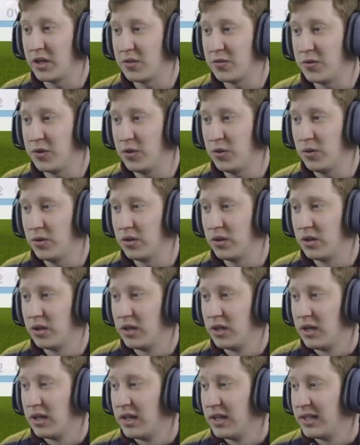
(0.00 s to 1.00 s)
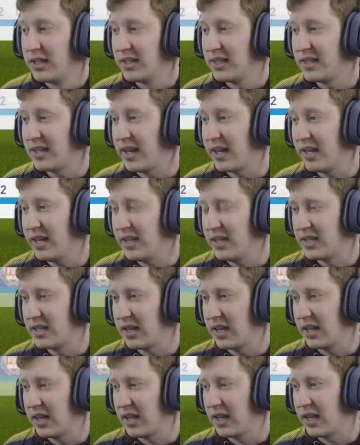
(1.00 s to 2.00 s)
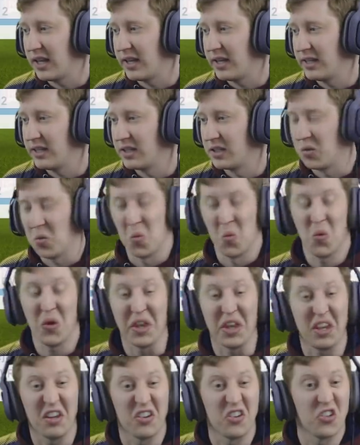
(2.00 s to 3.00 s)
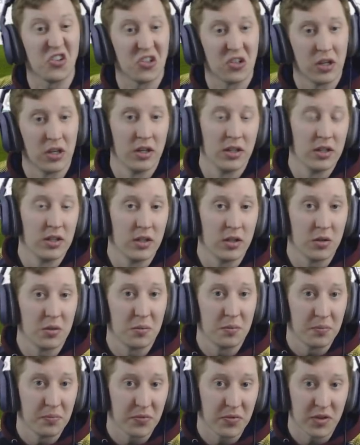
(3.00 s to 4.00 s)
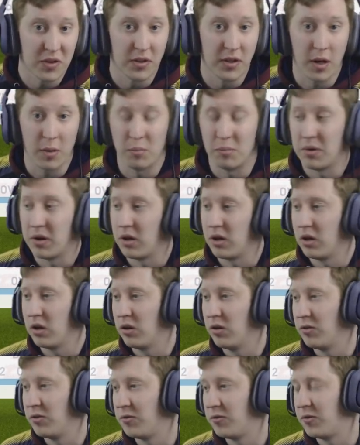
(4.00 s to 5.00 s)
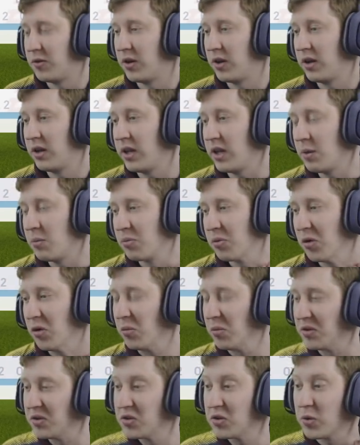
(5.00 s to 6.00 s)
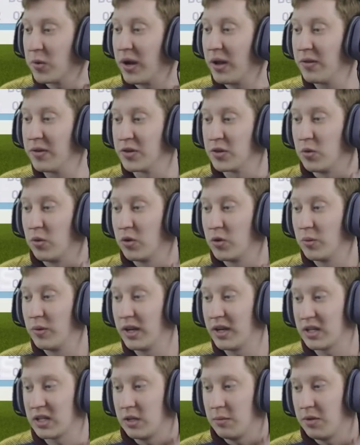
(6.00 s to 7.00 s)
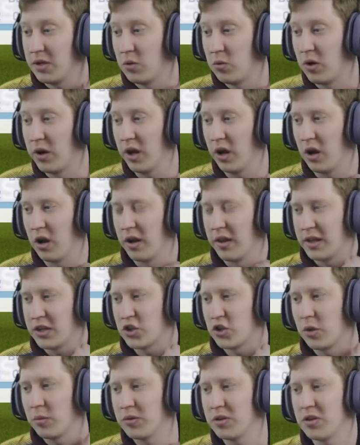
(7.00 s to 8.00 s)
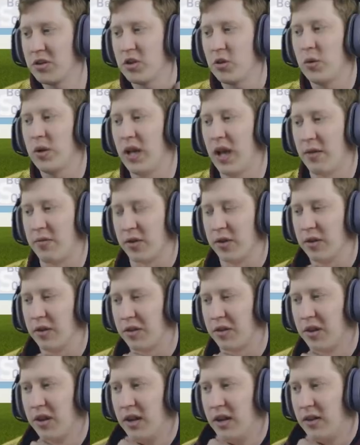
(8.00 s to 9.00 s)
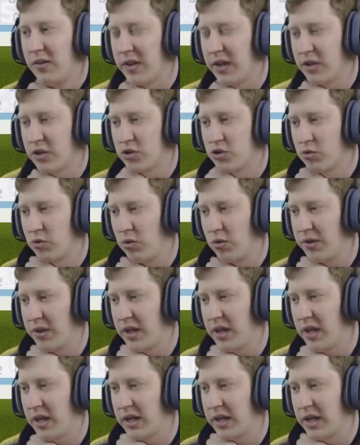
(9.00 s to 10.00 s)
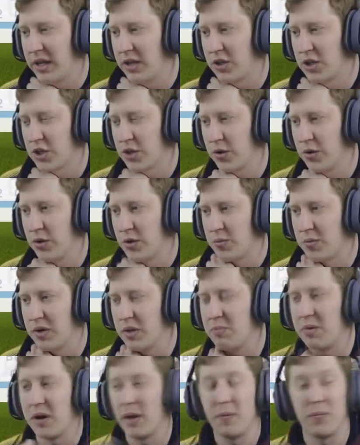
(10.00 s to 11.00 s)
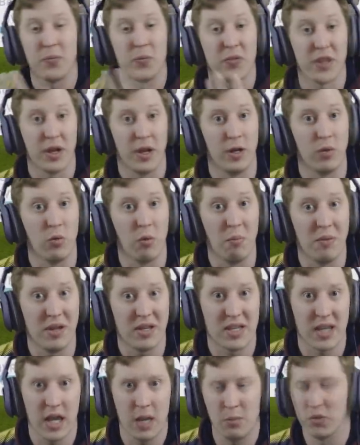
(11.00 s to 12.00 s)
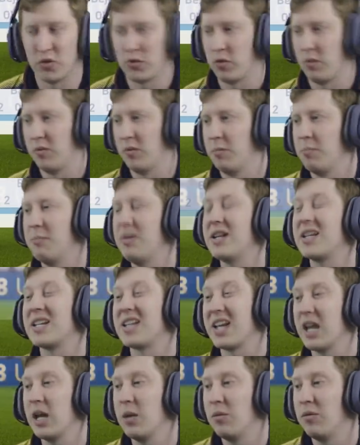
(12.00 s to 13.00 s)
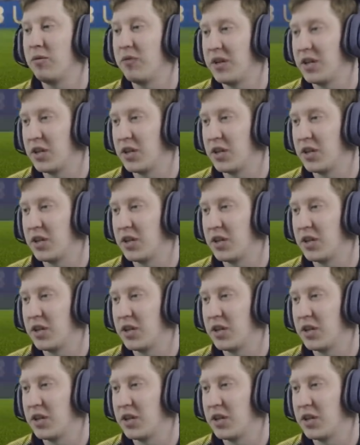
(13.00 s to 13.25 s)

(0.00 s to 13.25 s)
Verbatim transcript: next few days and weeks, the number of uh, improvements throughout the squad will actually be quite high. That's dropped us to 11th that draw there against Shrewsbury, but they only want mid-tables from mid-table